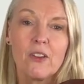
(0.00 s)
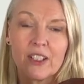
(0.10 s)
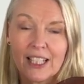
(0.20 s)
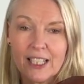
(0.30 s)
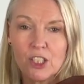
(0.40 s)

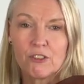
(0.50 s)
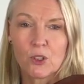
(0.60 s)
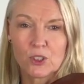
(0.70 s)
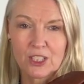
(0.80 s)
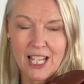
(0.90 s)
Again, you've
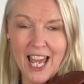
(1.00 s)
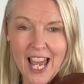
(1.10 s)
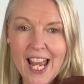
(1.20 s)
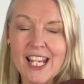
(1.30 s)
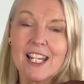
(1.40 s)
got an
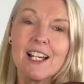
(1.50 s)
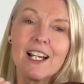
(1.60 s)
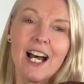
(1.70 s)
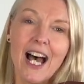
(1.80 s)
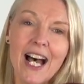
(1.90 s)
A
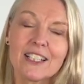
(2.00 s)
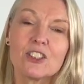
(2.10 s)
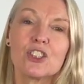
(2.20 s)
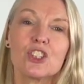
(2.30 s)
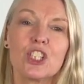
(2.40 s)
and a
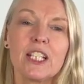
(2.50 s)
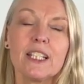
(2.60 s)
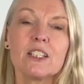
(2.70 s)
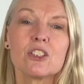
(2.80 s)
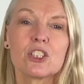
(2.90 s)

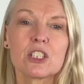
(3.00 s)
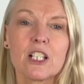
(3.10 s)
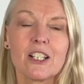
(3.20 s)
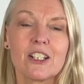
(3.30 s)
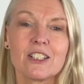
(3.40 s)
G
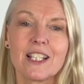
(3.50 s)
slurred,